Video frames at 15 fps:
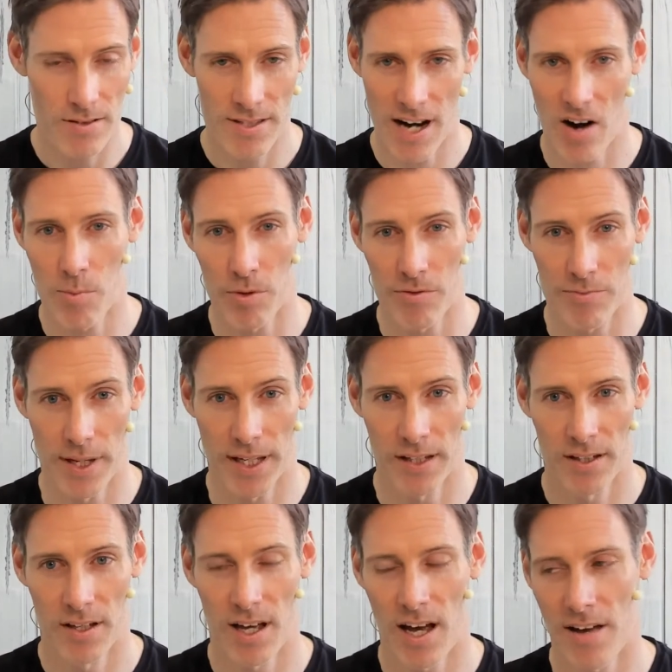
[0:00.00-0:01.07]
terrible for me.
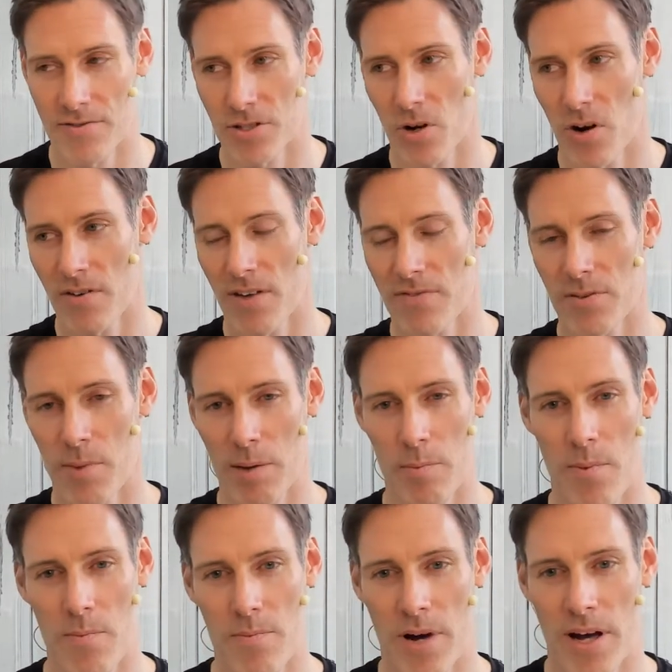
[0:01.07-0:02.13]
If I have to make
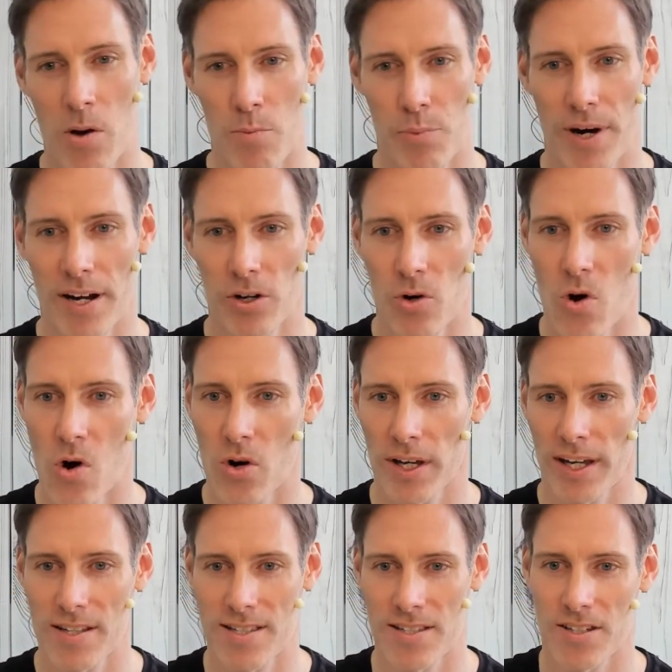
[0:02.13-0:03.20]
my own bread or
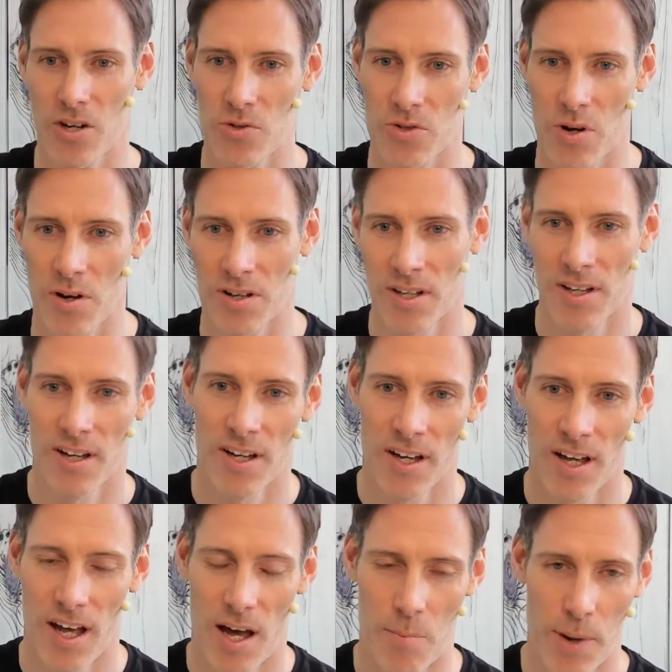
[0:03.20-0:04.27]
go to
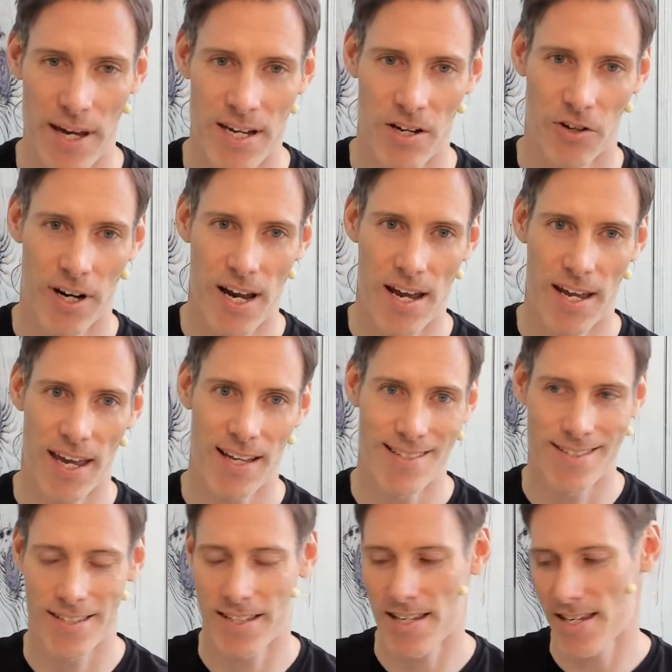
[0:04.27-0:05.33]
a bakery, get
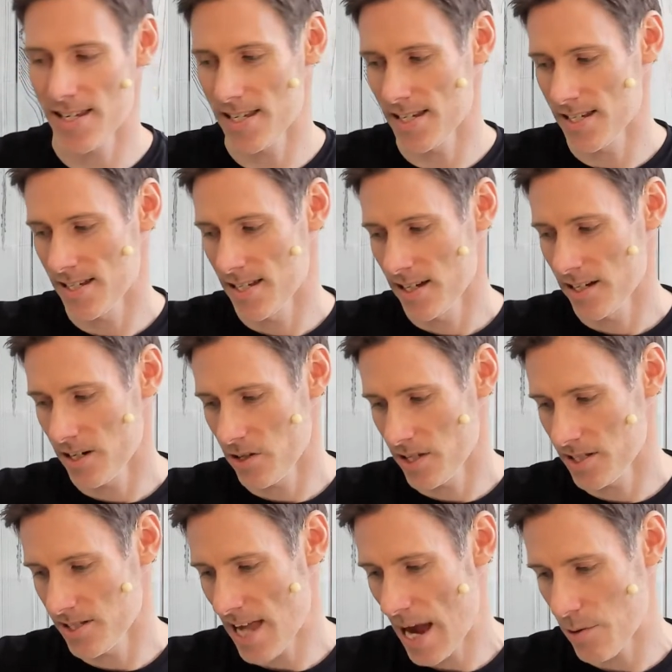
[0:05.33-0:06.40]
the
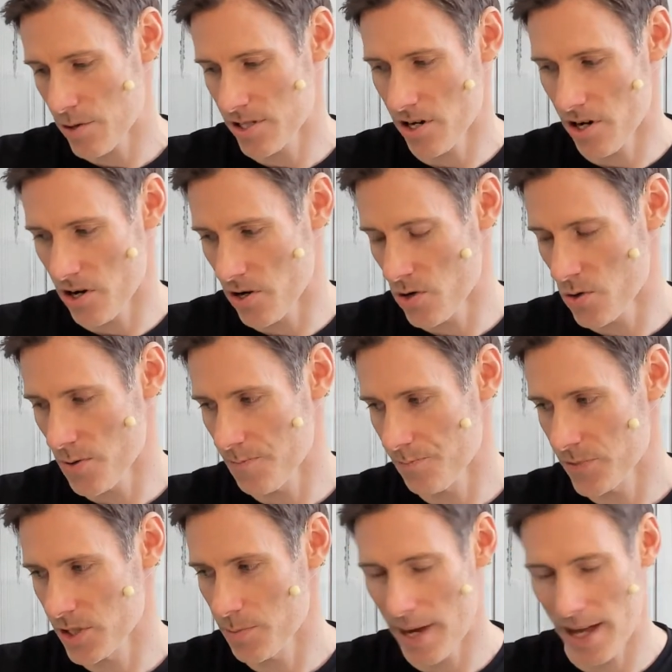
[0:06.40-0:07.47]
sourdough,
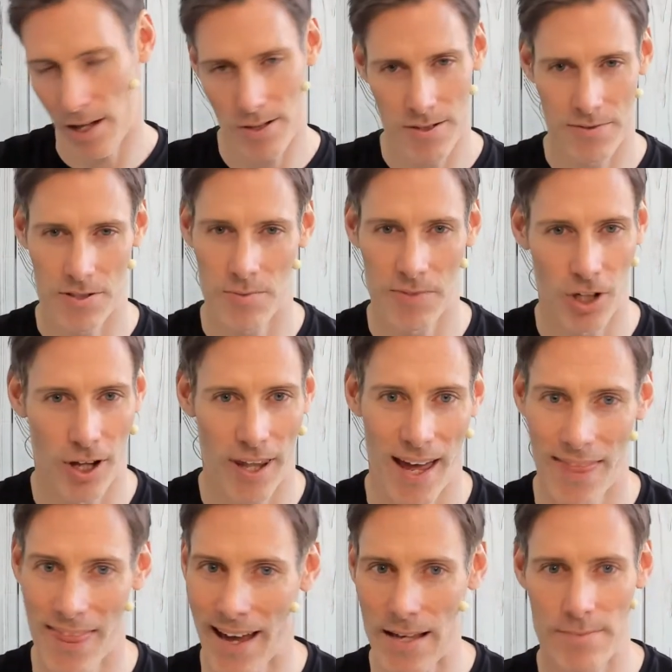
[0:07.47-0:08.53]
spelt, something like
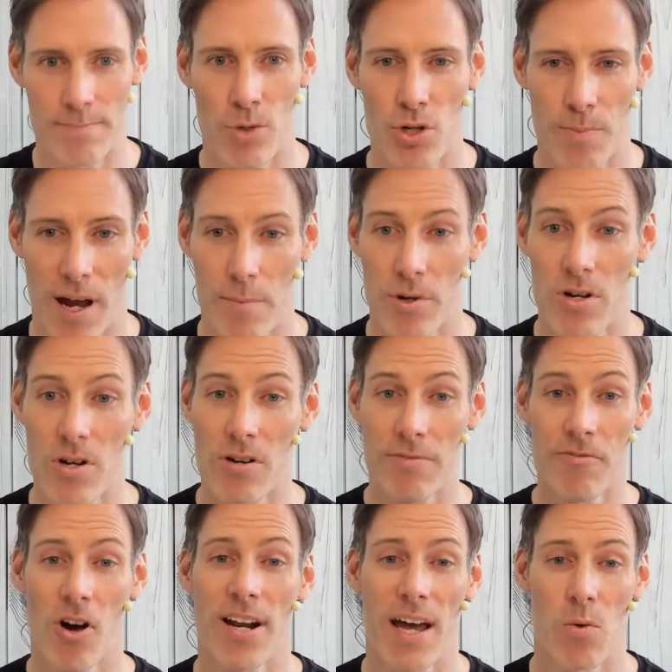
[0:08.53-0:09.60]
that, that's much better. But you've got to
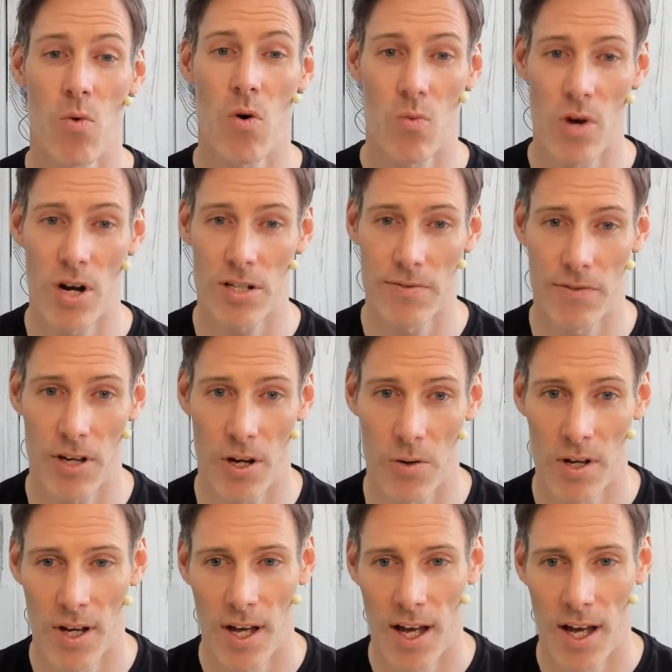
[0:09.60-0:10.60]
find out what works for you.